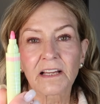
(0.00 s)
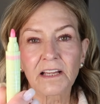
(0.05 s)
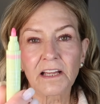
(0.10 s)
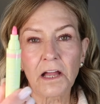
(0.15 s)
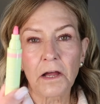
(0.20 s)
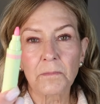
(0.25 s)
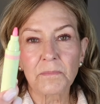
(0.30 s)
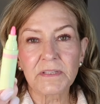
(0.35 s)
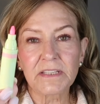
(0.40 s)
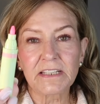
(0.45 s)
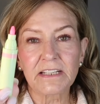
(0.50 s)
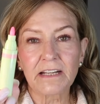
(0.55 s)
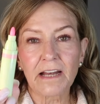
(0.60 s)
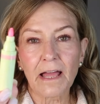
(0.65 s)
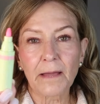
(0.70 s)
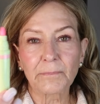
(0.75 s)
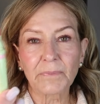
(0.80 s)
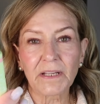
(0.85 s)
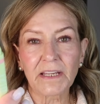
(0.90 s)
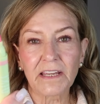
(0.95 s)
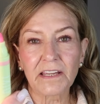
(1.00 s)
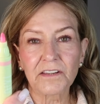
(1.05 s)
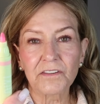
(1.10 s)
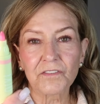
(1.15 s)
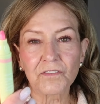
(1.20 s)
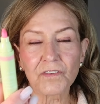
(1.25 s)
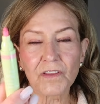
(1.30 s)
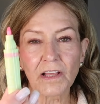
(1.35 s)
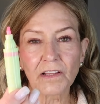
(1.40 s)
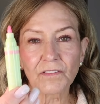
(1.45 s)
Comes in an
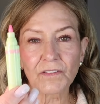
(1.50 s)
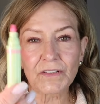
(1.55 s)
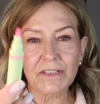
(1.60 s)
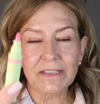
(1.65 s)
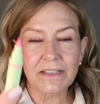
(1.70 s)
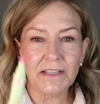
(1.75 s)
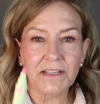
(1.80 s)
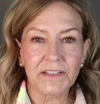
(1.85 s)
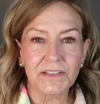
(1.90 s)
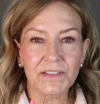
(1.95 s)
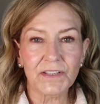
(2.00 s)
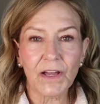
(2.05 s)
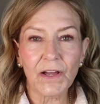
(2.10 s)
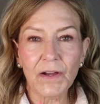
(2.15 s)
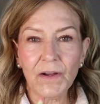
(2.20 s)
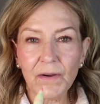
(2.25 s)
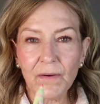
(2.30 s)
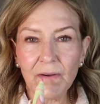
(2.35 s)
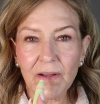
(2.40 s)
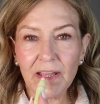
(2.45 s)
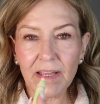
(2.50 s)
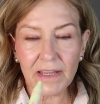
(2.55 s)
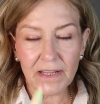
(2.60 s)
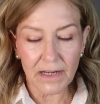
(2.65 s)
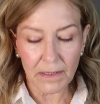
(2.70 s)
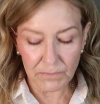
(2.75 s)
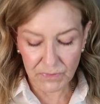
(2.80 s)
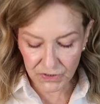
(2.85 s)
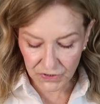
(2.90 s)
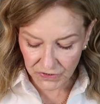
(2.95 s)
applicator that looks like so, and
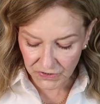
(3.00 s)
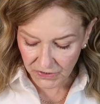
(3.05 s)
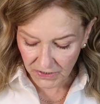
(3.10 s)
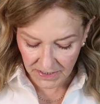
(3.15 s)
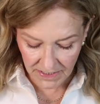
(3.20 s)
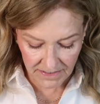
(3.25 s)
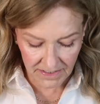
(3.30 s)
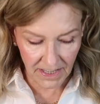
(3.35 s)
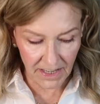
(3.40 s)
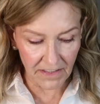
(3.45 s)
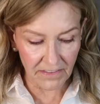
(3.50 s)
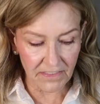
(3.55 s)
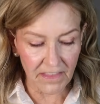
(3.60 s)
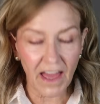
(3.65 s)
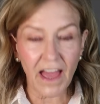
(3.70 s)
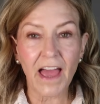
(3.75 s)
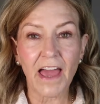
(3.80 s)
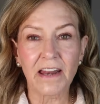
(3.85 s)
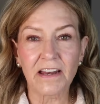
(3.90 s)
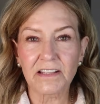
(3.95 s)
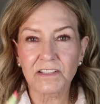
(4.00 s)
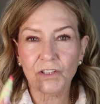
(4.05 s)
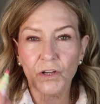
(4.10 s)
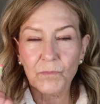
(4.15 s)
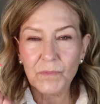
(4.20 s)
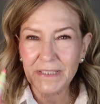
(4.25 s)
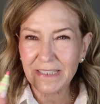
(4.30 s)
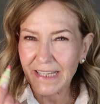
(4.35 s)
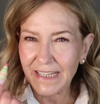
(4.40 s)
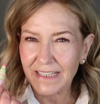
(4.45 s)
I'm just gonna take that, and it's
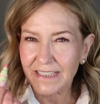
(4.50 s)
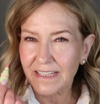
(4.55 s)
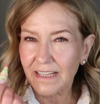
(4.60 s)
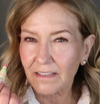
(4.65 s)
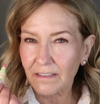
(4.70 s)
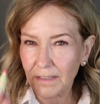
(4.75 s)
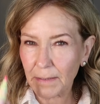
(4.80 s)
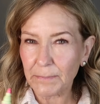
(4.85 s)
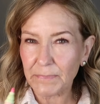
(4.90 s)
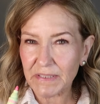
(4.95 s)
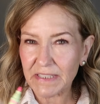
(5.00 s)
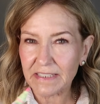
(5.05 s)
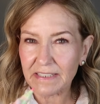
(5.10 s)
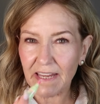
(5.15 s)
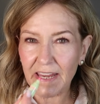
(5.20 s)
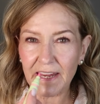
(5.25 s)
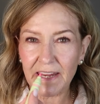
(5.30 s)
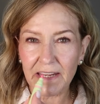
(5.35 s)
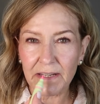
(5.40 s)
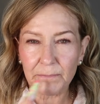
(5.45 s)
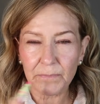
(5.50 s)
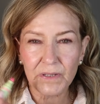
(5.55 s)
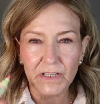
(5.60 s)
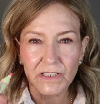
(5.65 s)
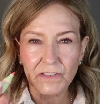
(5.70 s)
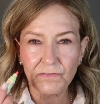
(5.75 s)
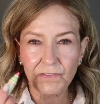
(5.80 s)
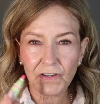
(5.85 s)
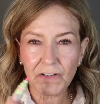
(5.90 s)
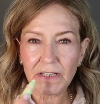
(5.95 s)
almost like it's a lip stain, but
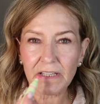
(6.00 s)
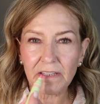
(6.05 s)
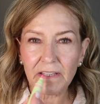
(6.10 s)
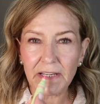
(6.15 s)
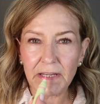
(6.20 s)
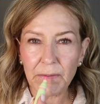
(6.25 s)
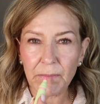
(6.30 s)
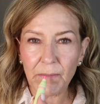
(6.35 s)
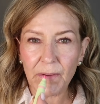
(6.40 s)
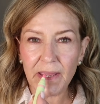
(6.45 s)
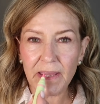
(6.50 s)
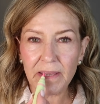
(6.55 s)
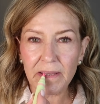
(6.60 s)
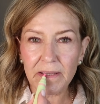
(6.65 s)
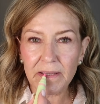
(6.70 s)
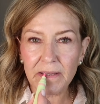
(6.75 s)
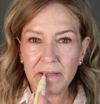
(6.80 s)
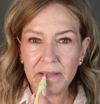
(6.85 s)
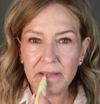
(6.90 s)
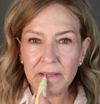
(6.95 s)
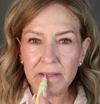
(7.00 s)
it's very lightweight.